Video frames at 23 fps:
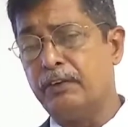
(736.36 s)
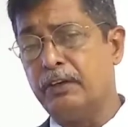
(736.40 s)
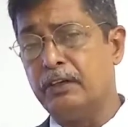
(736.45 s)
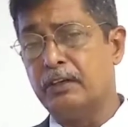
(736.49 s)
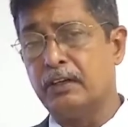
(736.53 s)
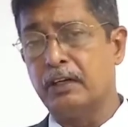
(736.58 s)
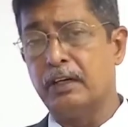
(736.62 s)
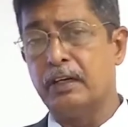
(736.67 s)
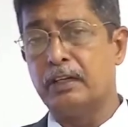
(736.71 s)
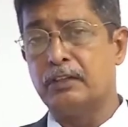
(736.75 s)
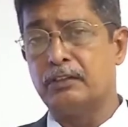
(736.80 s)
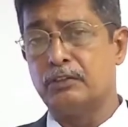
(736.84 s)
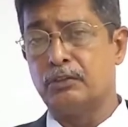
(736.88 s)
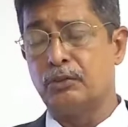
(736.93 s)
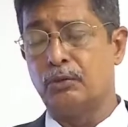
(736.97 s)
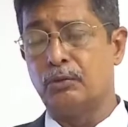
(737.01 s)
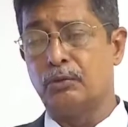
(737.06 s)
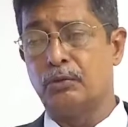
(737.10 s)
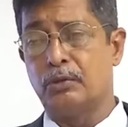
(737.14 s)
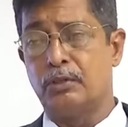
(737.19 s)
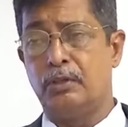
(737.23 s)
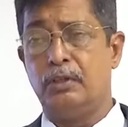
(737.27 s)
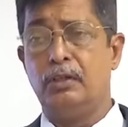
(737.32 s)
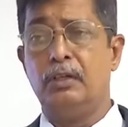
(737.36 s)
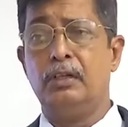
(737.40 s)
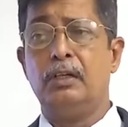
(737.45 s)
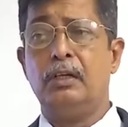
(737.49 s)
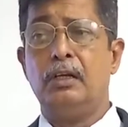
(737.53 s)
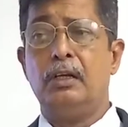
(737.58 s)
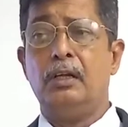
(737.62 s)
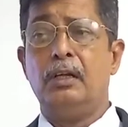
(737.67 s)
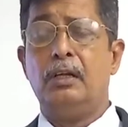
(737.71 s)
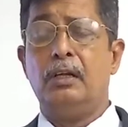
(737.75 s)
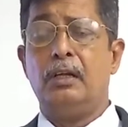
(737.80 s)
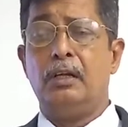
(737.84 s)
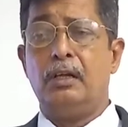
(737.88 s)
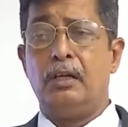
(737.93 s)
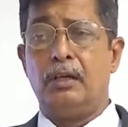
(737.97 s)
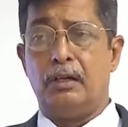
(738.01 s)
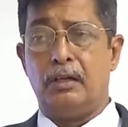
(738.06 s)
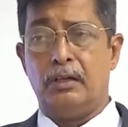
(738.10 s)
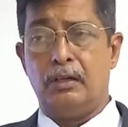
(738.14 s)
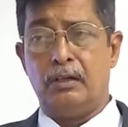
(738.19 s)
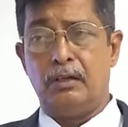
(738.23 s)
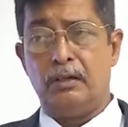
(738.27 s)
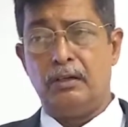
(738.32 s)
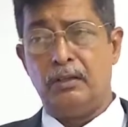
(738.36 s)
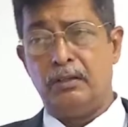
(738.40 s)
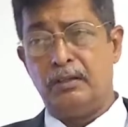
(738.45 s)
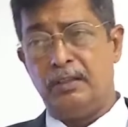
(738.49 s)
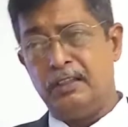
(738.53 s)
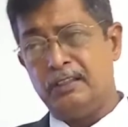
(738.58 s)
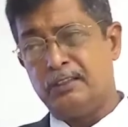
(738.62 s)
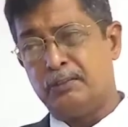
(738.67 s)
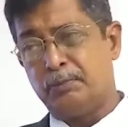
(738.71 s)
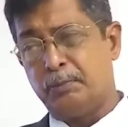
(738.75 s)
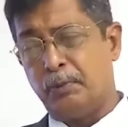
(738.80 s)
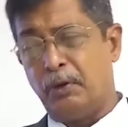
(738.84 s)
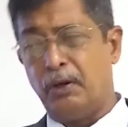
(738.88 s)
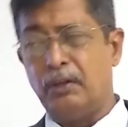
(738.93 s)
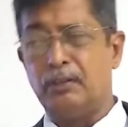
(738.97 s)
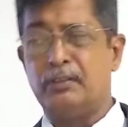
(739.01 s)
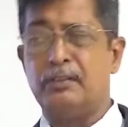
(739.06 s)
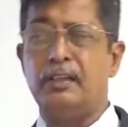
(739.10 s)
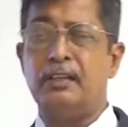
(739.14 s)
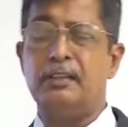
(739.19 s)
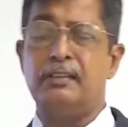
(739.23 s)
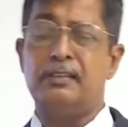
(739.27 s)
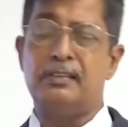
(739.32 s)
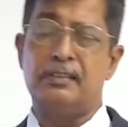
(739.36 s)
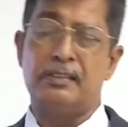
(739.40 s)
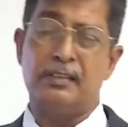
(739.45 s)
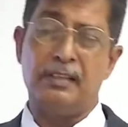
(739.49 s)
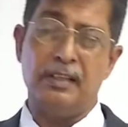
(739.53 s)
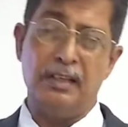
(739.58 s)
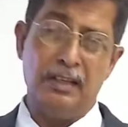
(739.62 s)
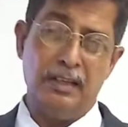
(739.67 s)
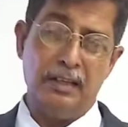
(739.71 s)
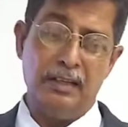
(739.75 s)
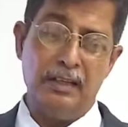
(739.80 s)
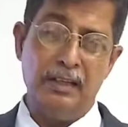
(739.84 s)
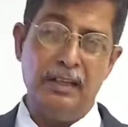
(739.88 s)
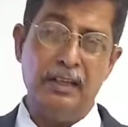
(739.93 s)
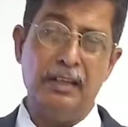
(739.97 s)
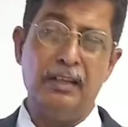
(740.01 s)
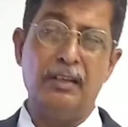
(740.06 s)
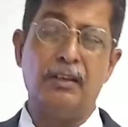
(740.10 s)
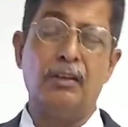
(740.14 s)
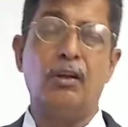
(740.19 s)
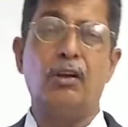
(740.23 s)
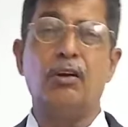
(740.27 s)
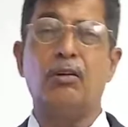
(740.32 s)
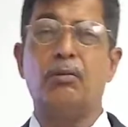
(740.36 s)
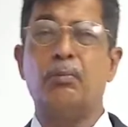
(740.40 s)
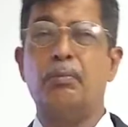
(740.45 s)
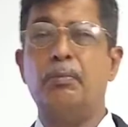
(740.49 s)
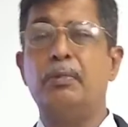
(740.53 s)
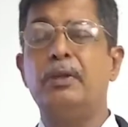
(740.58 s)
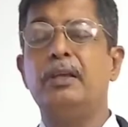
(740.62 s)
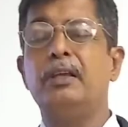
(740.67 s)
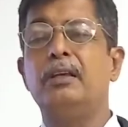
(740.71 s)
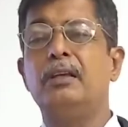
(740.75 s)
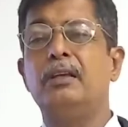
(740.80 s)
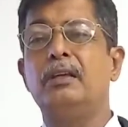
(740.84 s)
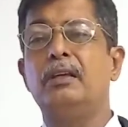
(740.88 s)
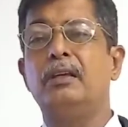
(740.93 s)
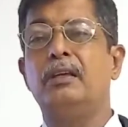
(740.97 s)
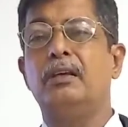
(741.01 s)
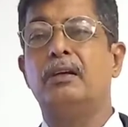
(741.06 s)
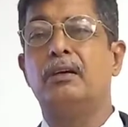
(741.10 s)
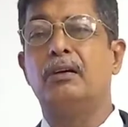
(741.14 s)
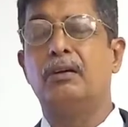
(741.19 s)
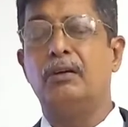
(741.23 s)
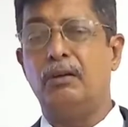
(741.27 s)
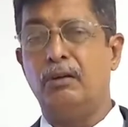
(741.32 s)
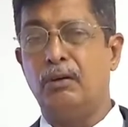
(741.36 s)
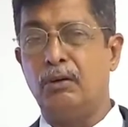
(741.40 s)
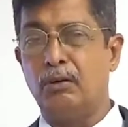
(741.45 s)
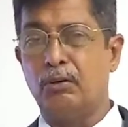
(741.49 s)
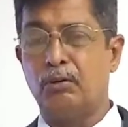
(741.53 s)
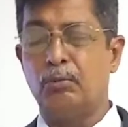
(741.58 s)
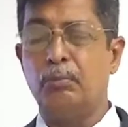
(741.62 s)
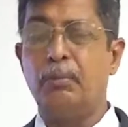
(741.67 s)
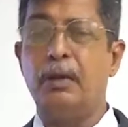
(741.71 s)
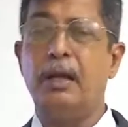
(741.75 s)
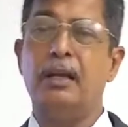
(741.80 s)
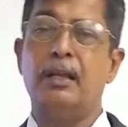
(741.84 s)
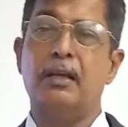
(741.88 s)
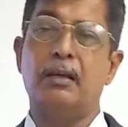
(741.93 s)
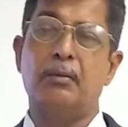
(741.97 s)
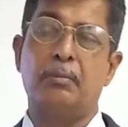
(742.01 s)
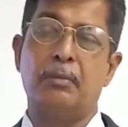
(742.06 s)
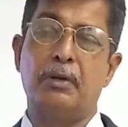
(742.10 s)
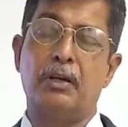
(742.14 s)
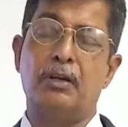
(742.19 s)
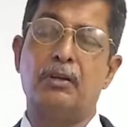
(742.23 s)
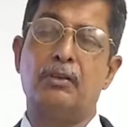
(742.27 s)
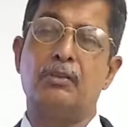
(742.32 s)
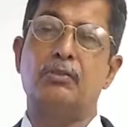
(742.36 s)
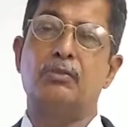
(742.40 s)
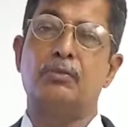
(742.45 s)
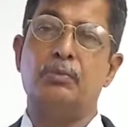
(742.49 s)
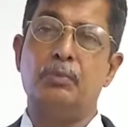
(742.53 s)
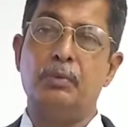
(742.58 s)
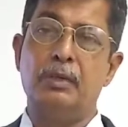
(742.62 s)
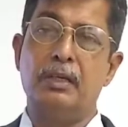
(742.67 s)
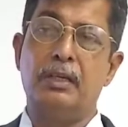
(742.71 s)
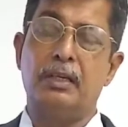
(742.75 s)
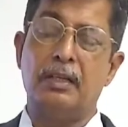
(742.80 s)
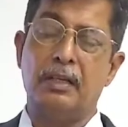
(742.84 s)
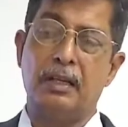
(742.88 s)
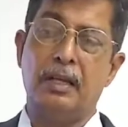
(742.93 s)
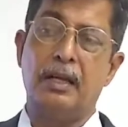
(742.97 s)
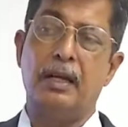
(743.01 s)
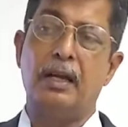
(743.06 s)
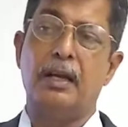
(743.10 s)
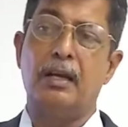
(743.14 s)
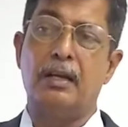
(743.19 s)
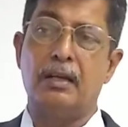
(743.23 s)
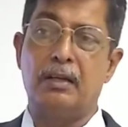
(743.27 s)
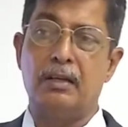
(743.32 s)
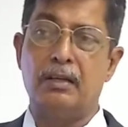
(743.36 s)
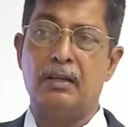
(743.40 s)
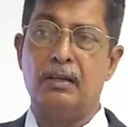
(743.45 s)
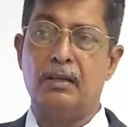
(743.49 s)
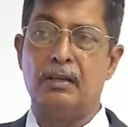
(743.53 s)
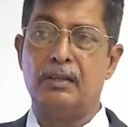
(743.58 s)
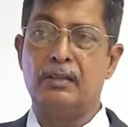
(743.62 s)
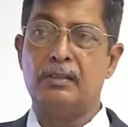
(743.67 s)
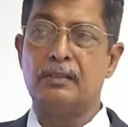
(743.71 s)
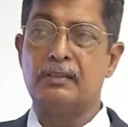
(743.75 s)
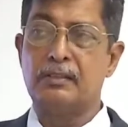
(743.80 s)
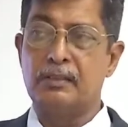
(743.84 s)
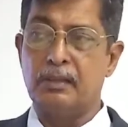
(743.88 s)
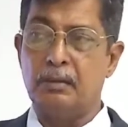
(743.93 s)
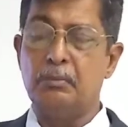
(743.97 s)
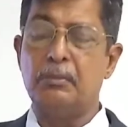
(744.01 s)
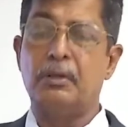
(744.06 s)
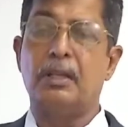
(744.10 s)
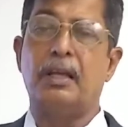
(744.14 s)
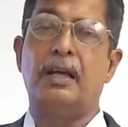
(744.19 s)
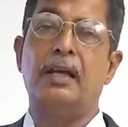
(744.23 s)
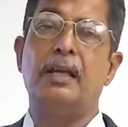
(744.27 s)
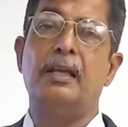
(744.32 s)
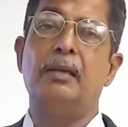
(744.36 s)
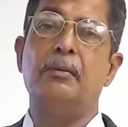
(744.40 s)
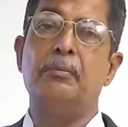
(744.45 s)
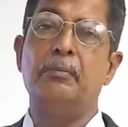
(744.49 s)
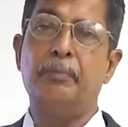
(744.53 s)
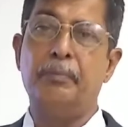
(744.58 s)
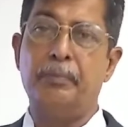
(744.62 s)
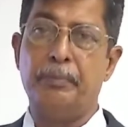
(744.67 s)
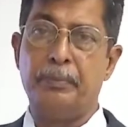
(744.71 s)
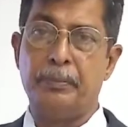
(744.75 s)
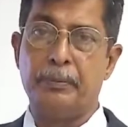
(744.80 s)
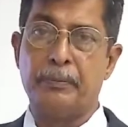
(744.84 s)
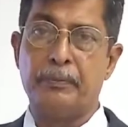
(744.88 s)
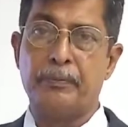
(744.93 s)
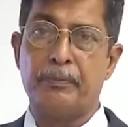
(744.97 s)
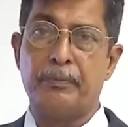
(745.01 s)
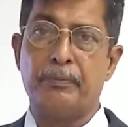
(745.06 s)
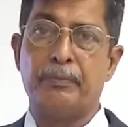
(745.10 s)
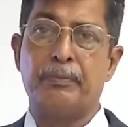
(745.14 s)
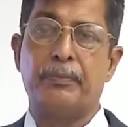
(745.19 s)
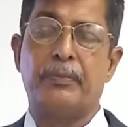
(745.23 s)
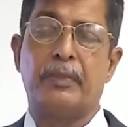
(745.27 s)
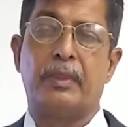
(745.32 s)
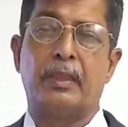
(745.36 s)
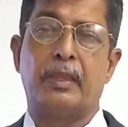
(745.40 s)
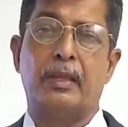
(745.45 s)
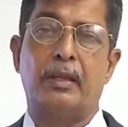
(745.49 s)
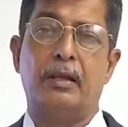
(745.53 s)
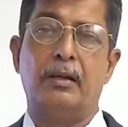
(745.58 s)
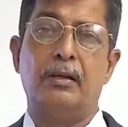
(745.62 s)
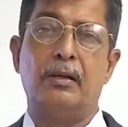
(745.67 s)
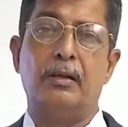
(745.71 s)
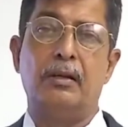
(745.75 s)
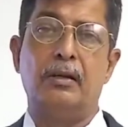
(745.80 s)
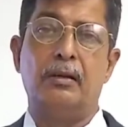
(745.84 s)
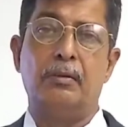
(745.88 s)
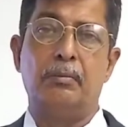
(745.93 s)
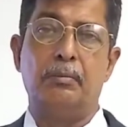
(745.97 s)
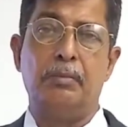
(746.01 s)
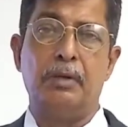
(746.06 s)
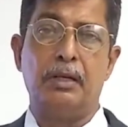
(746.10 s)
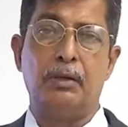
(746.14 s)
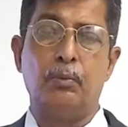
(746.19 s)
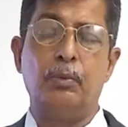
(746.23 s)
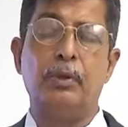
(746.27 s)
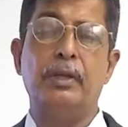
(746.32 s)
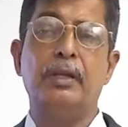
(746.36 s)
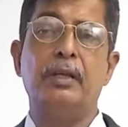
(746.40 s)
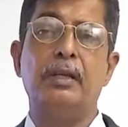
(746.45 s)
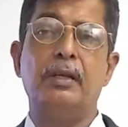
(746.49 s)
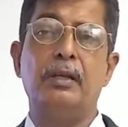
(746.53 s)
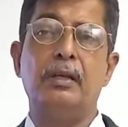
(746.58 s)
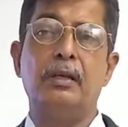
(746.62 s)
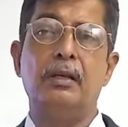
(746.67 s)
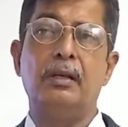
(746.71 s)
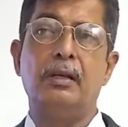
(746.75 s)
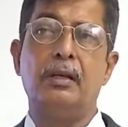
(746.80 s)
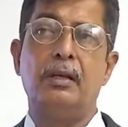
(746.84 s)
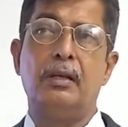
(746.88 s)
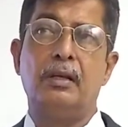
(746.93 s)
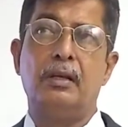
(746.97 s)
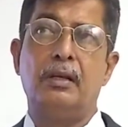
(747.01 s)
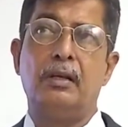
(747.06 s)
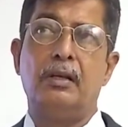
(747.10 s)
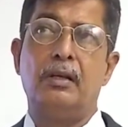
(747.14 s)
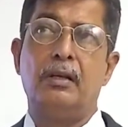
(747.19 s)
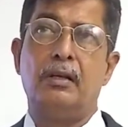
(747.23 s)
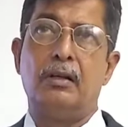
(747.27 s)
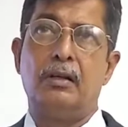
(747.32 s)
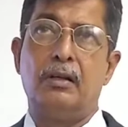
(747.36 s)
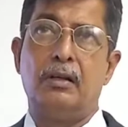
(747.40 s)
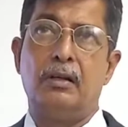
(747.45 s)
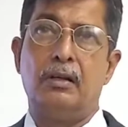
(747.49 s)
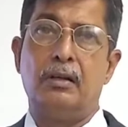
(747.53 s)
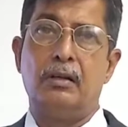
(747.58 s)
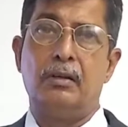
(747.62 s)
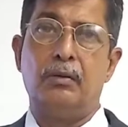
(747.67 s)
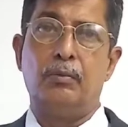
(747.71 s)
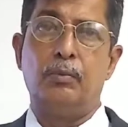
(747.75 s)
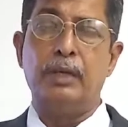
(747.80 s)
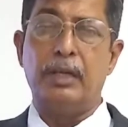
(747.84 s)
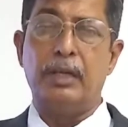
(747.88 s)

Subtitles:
between we come to know that the filter is about to get choked a little bit before it actually gets choked. So automation may help in this thing.